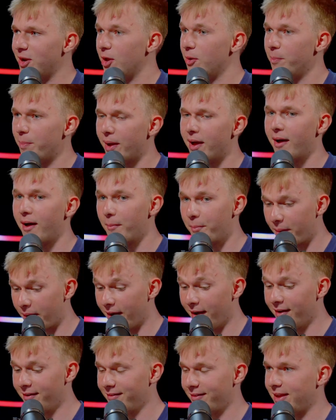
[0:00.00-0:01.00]
you know,
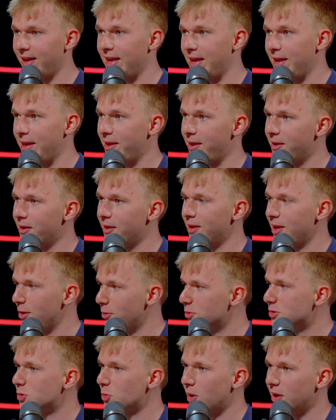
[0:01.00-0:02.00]
but he
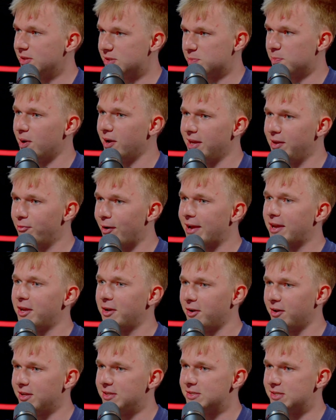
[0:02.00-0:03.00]
was quite smart. He
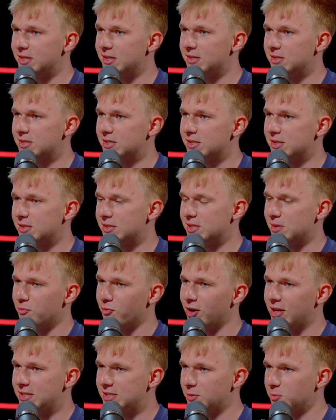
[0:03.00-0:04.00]
recognized that sim
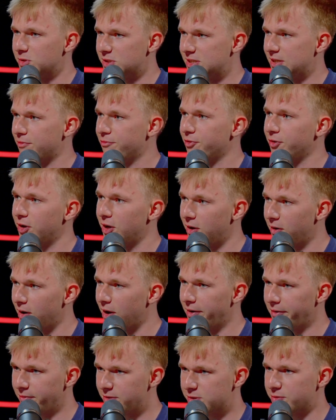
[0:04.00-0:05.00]
racing was different
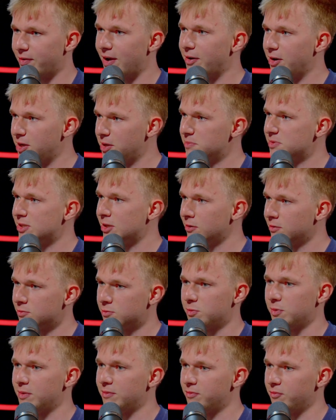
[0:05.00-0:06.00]
and surrounded
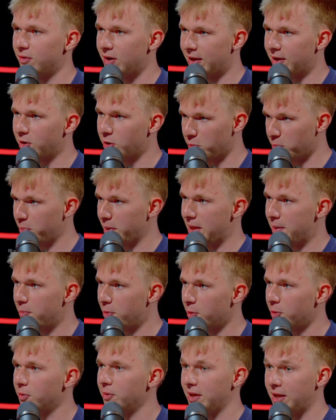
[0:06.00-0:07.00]
himself with like good
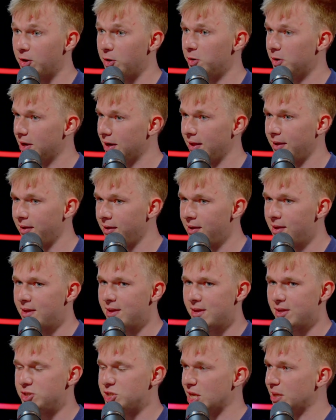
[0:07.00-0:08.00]
people, including like
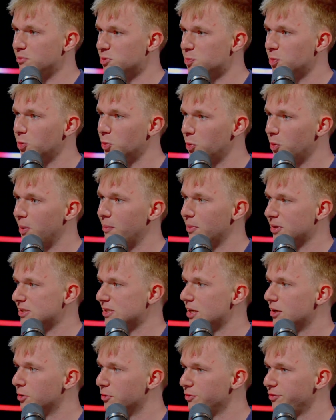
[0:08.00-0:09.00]
James Baldwin,
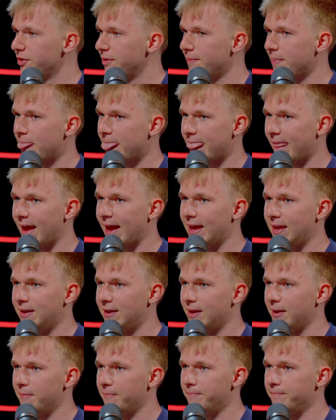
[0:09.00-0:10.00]
myself.
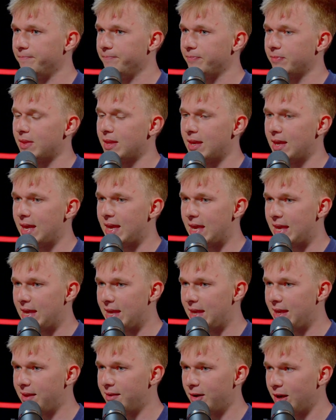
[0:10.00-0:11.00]
And
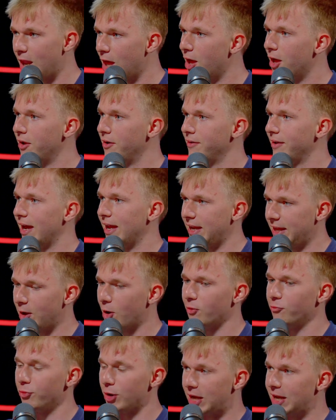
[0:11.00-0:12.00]
he learned and he
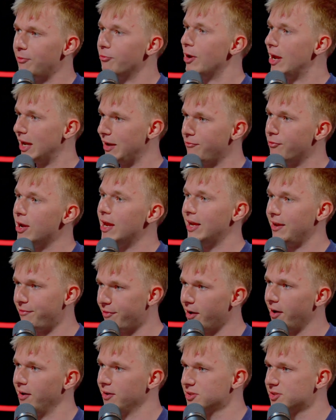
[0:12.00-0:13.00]
got really, really, really
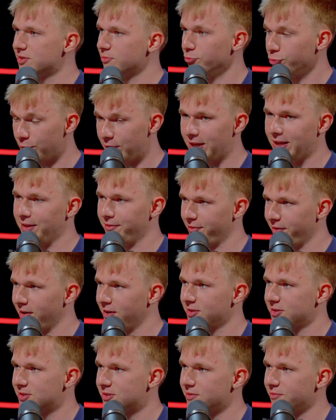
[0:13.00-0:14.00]
fast,
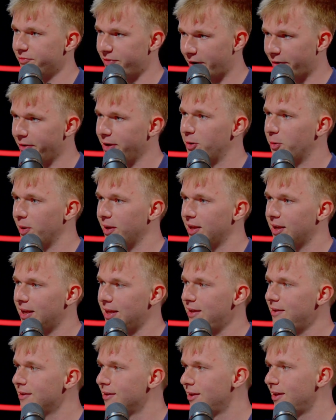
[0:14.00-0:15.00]
very
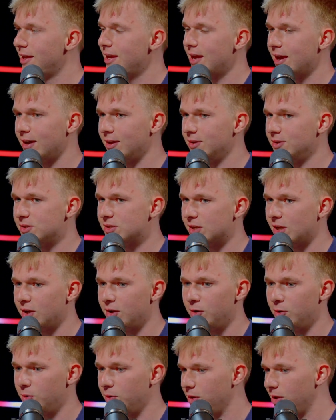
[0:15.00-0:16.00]
quickly. And
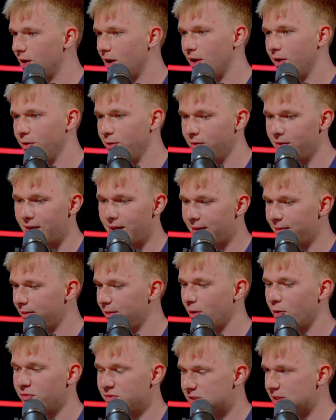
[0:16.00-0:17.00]
so, you know,
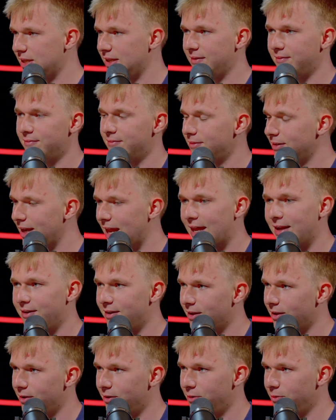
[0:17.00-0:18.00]
obviously
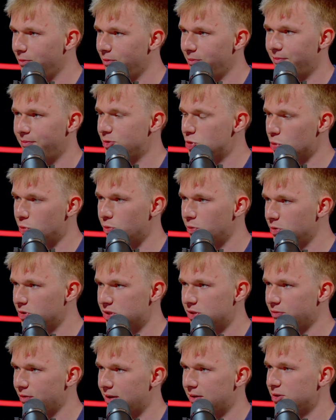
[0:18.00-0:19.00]
Lando,
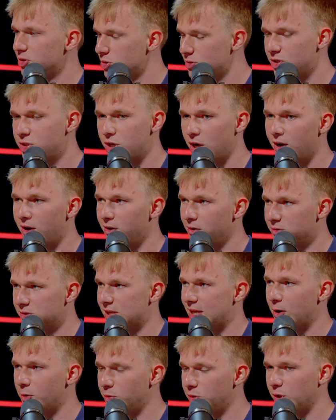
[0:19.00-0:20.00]
George, Charles,
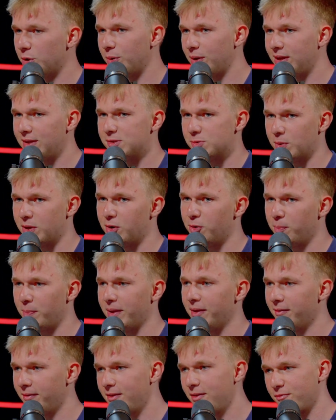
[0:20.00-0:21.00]
they all do it as well.
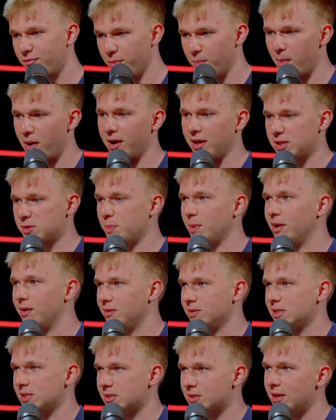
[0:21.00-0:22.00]
But from my
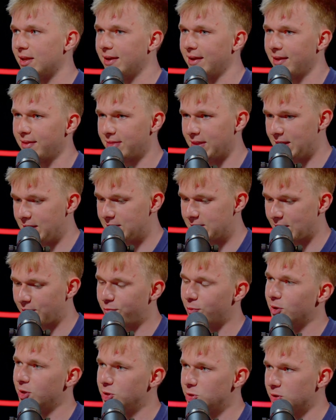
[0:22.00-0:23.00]
experience, it's like these
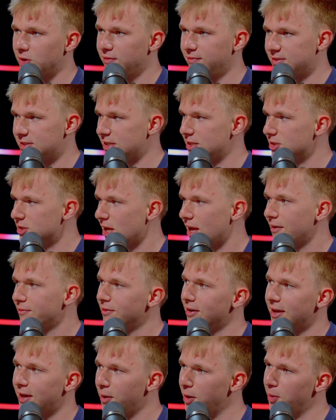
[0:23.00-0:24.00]
F1 drivers, they just have
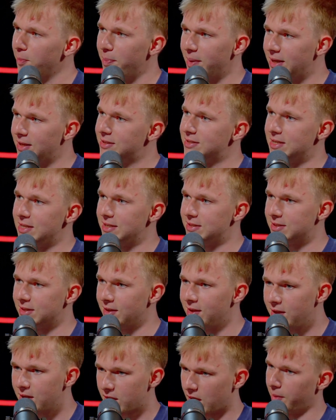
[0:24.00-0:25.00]
like an ability
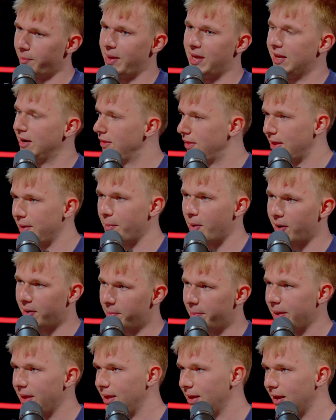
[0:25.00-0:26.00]
to come in and they
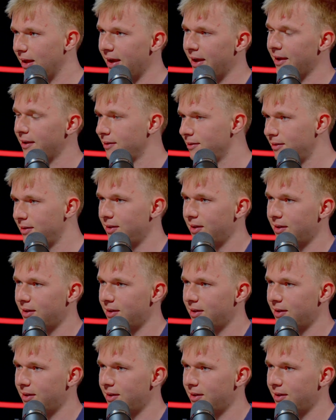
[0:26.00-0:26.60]
might be like,